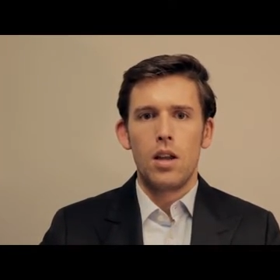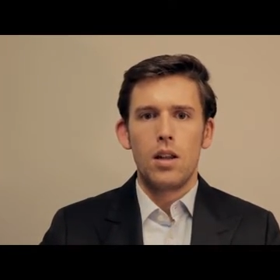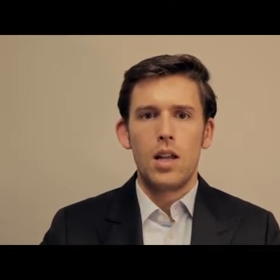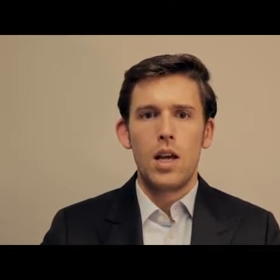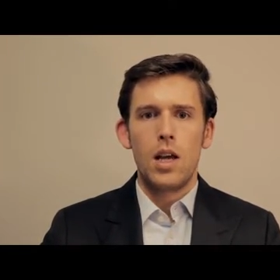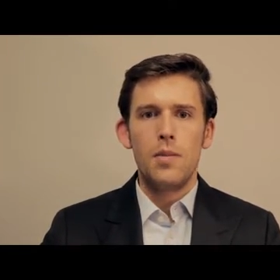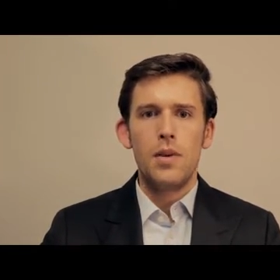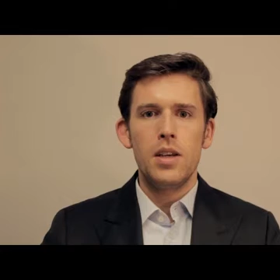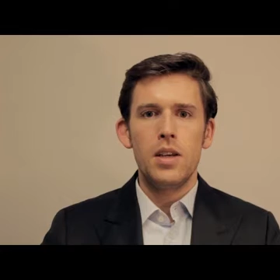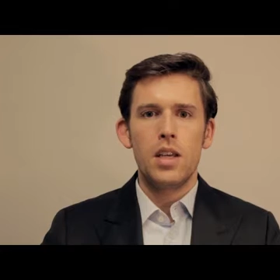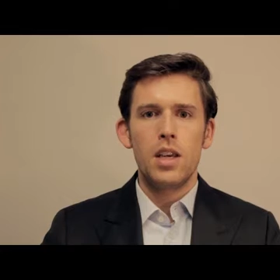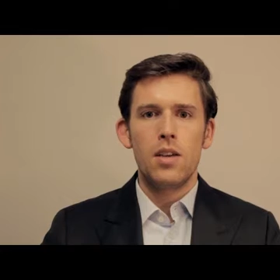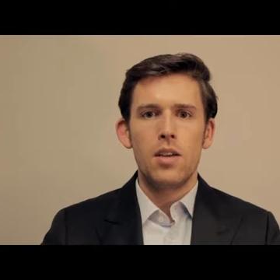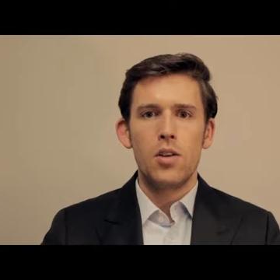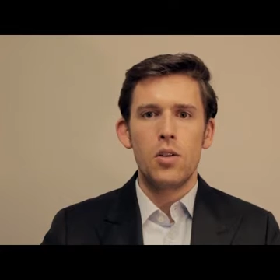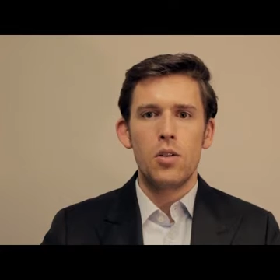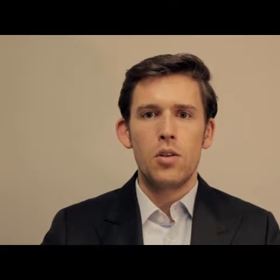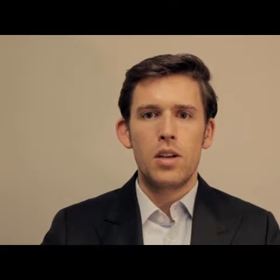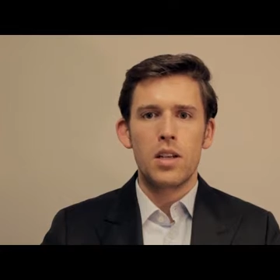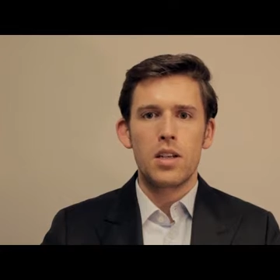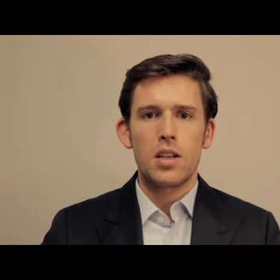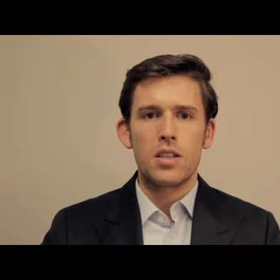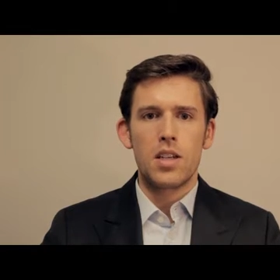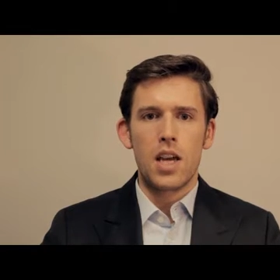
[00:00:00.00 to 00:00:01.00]
Let me give
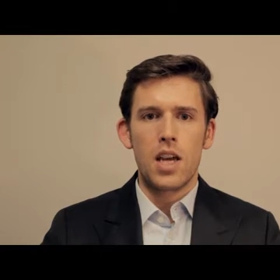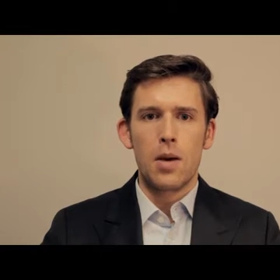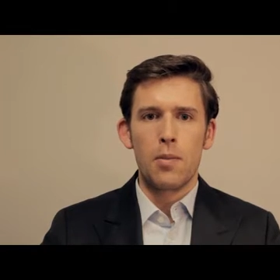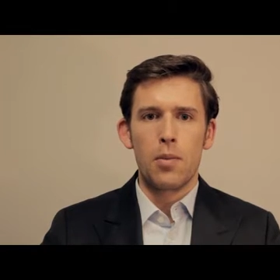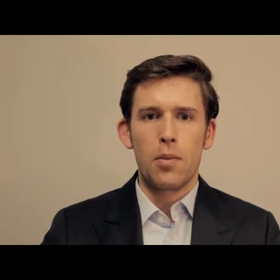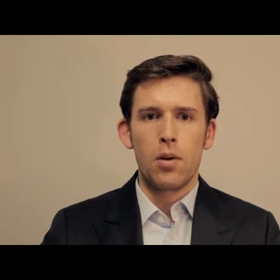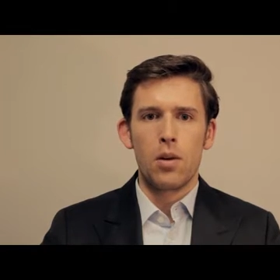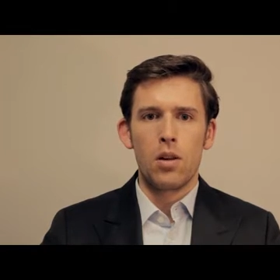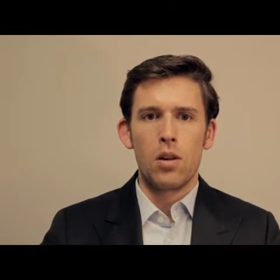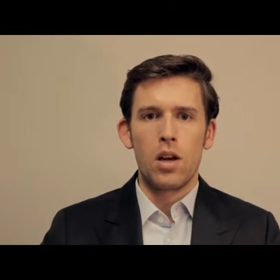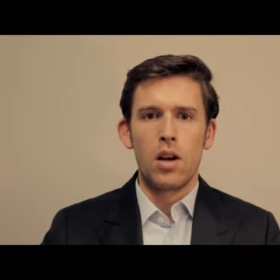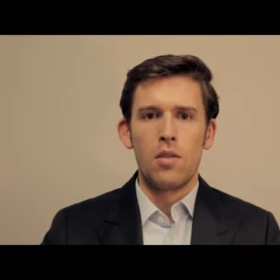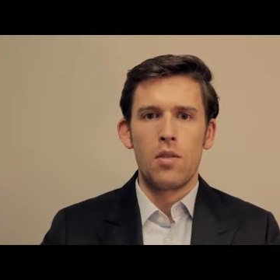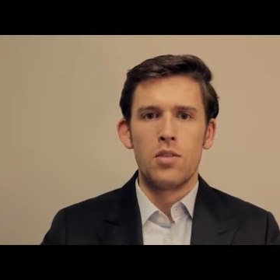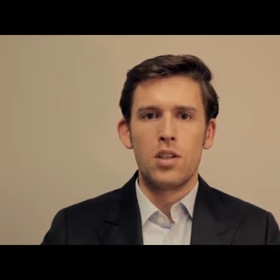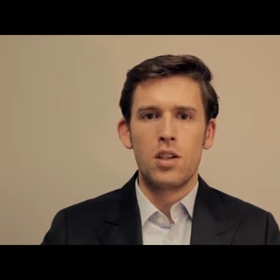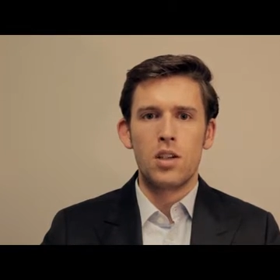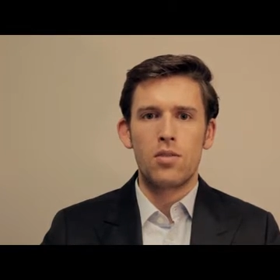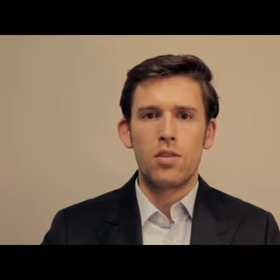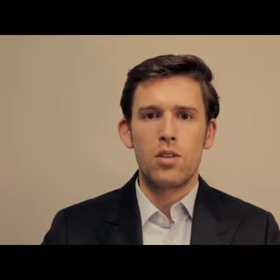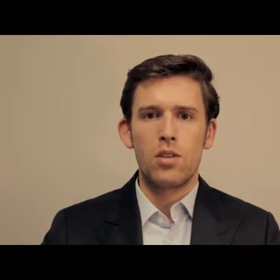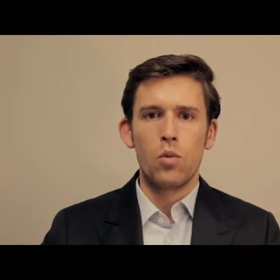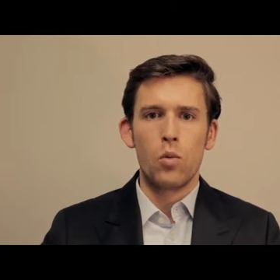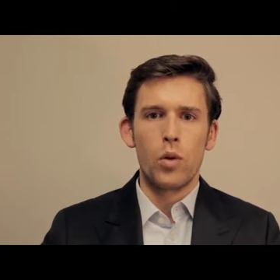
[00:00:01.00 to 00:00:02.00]
you an example of
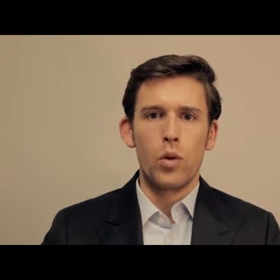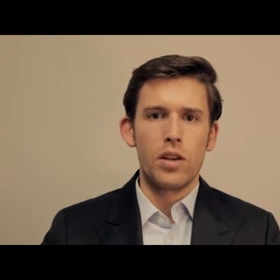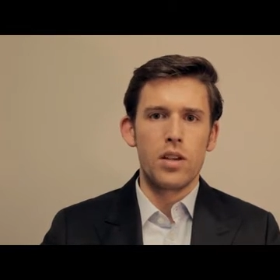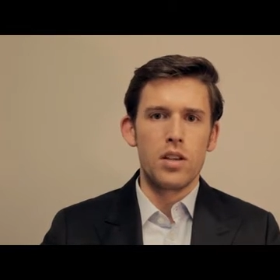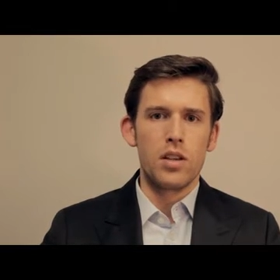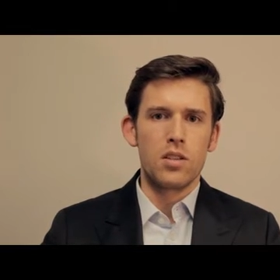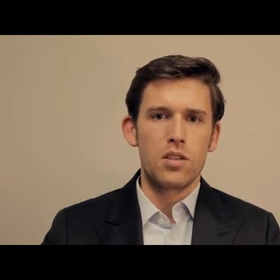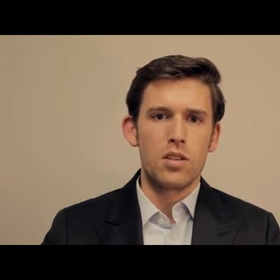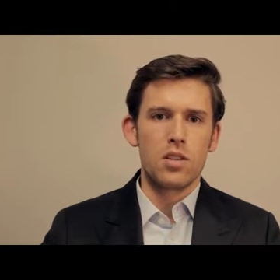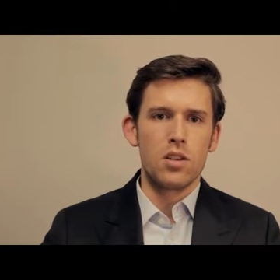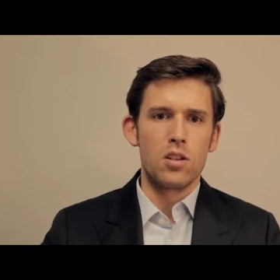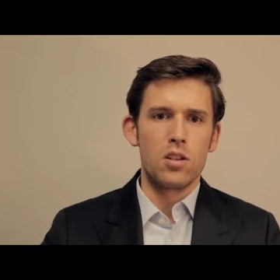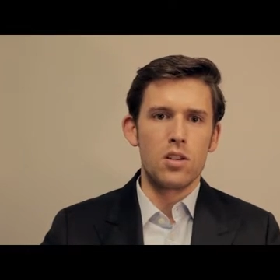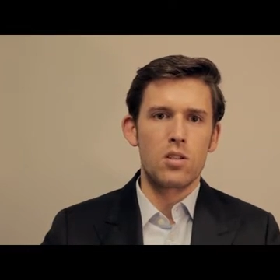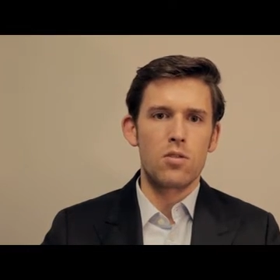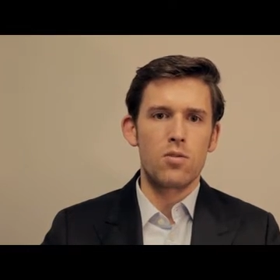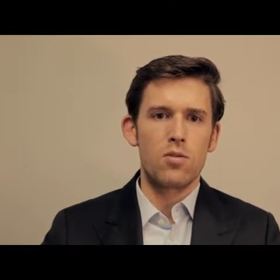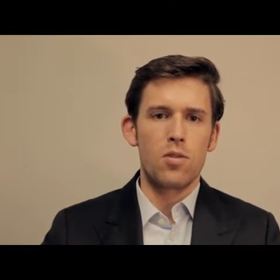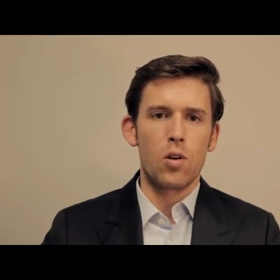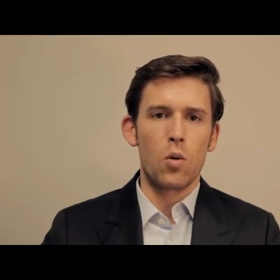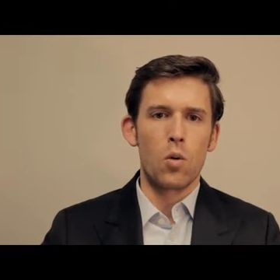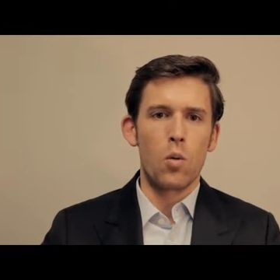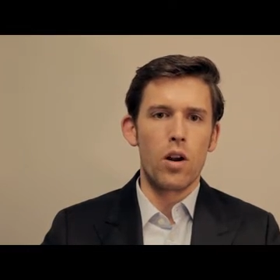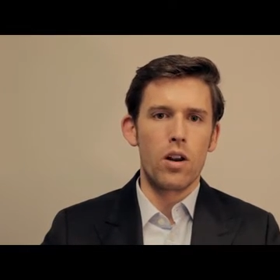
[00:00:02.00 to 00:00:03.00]
different witnesses
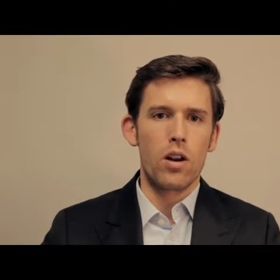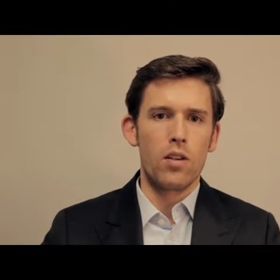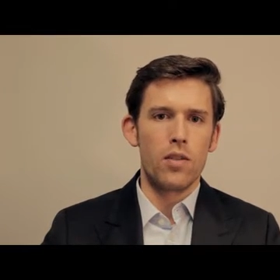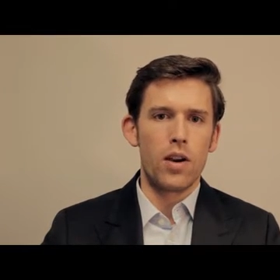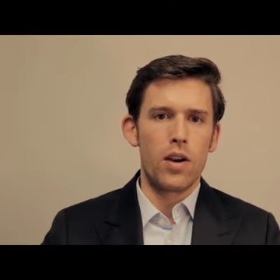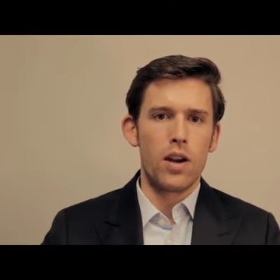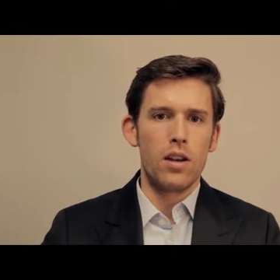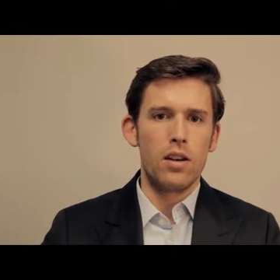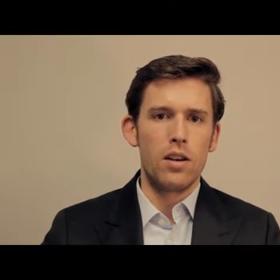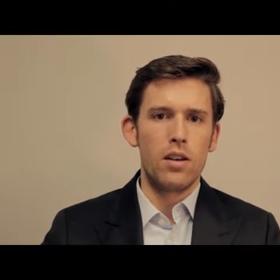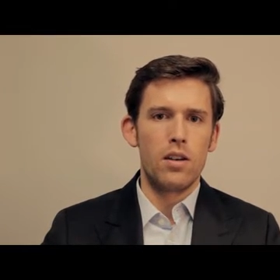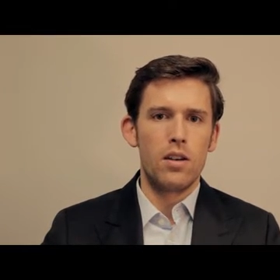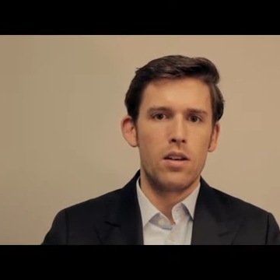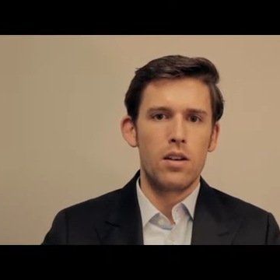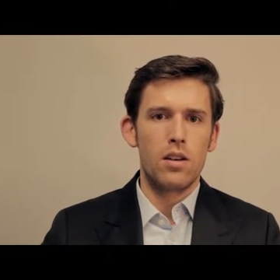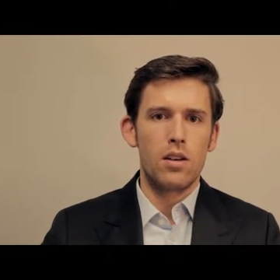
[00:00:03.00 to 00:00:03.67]
for one event.